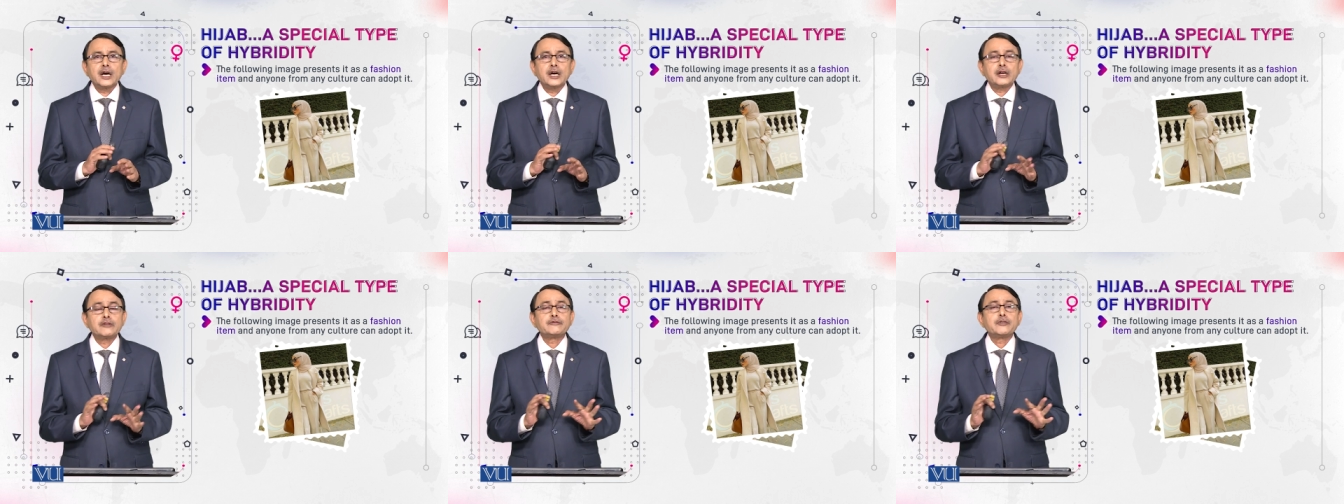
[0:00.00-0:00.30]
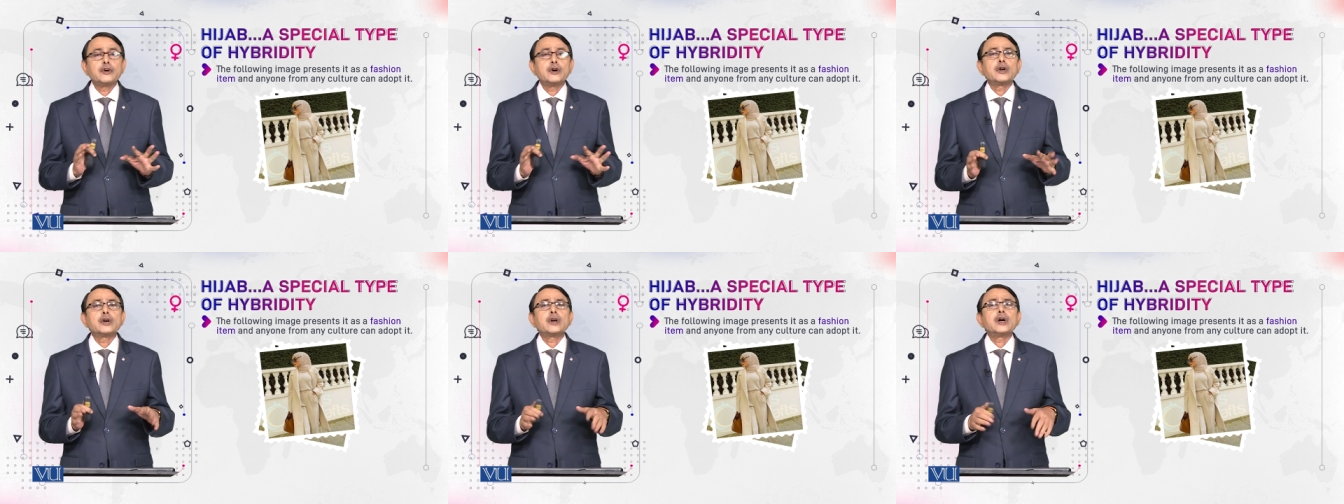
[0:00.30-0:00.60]
or
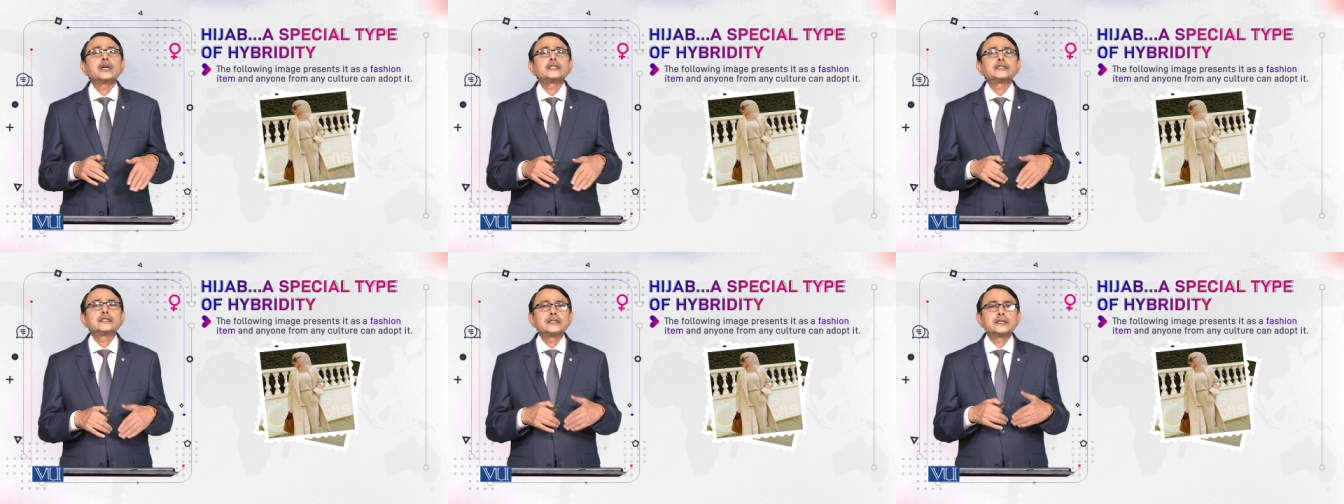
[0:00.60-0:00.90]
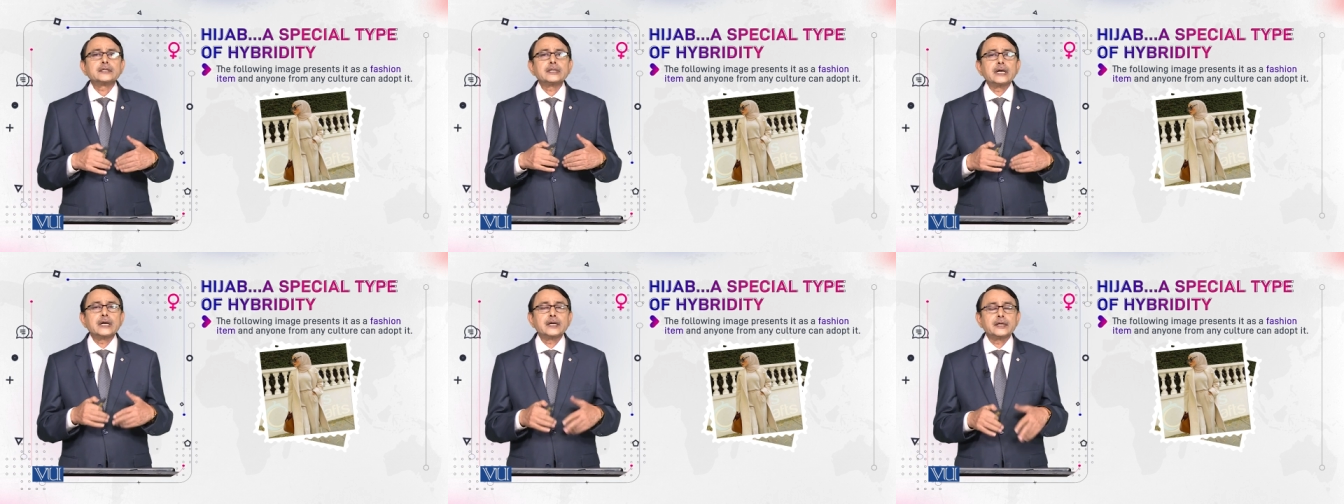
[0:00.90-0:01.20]
for other
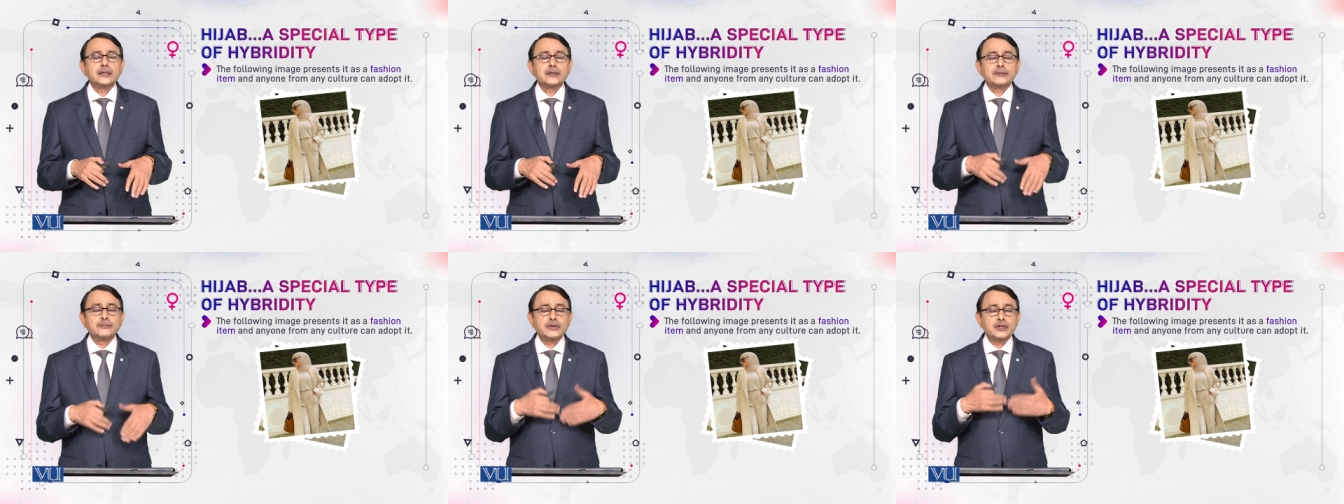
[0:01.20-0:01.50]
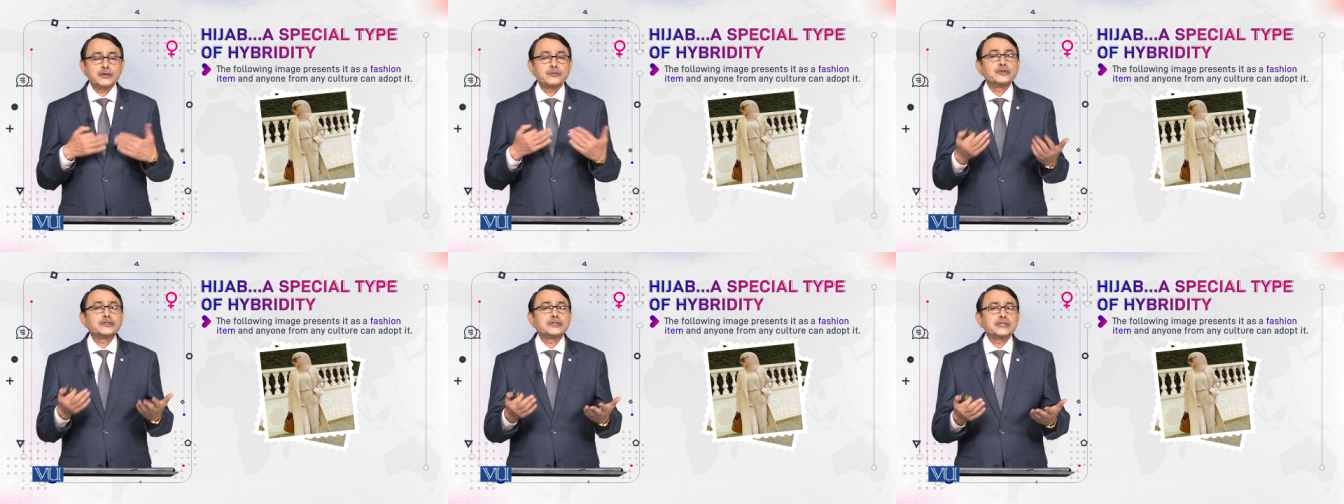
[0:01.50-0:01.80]
uh,
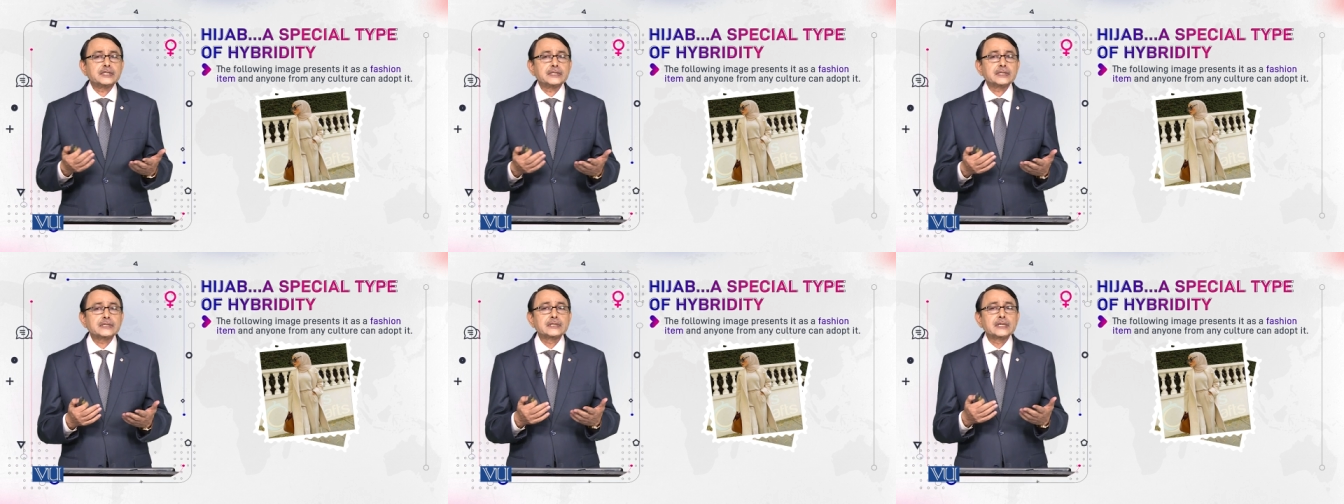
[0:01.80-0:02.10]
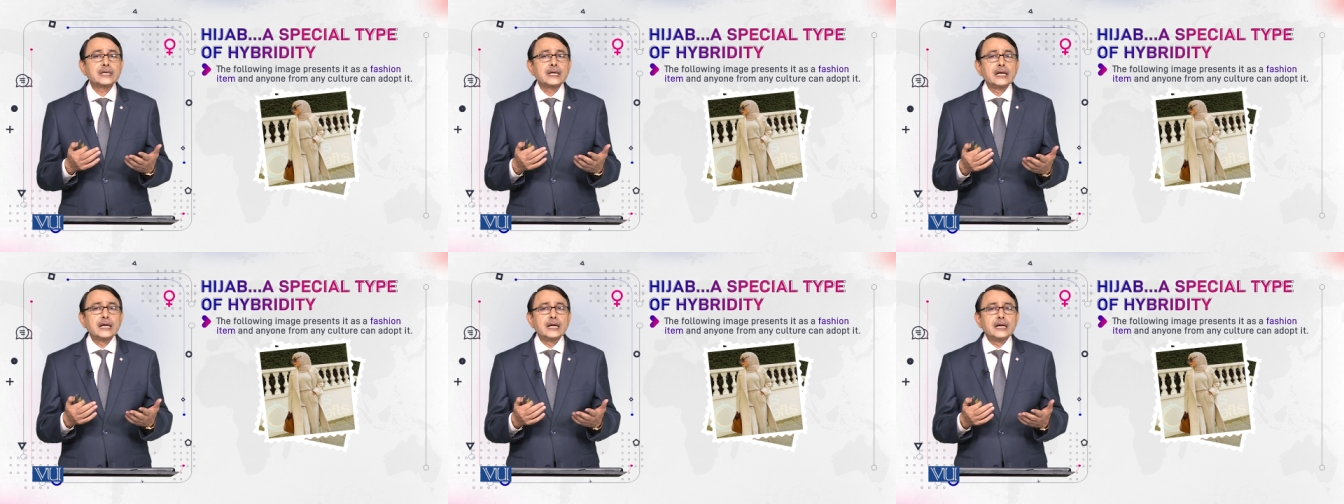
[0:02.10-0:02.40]
purposes
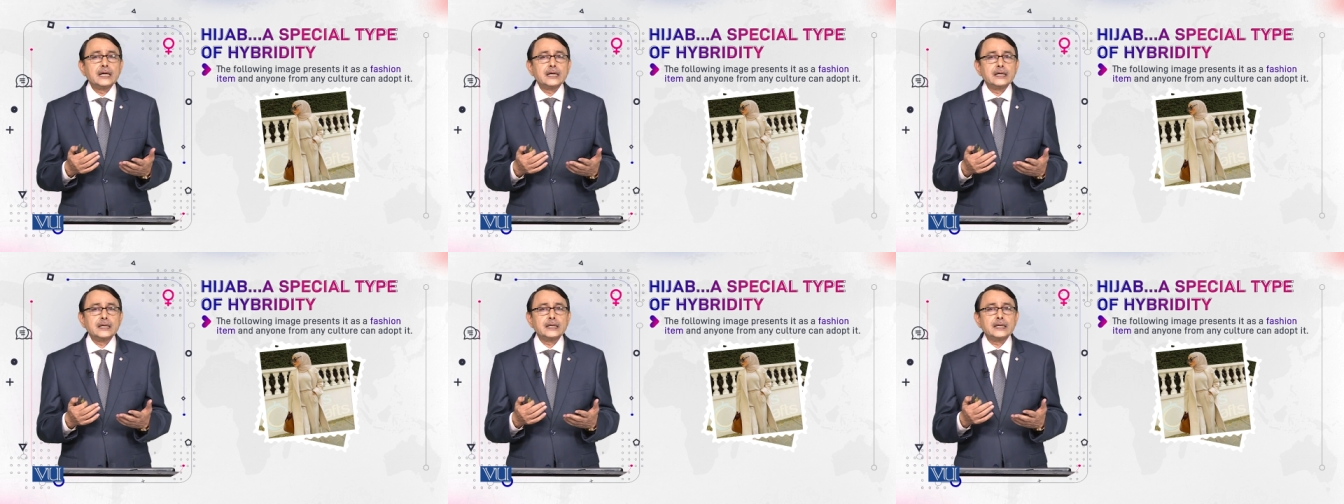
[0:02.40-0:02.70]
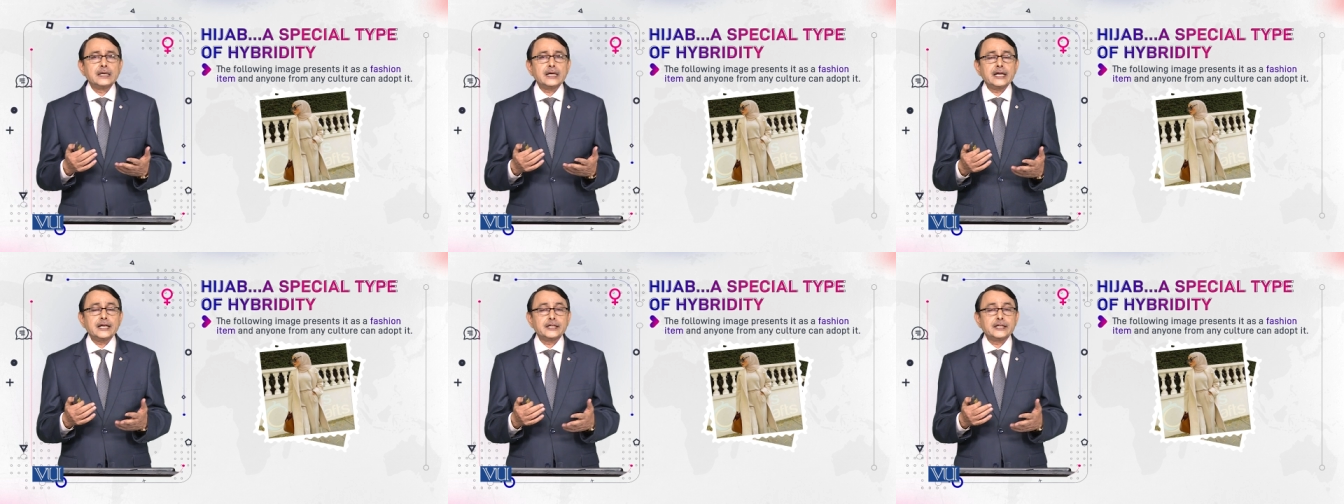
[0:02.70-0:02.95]
uh,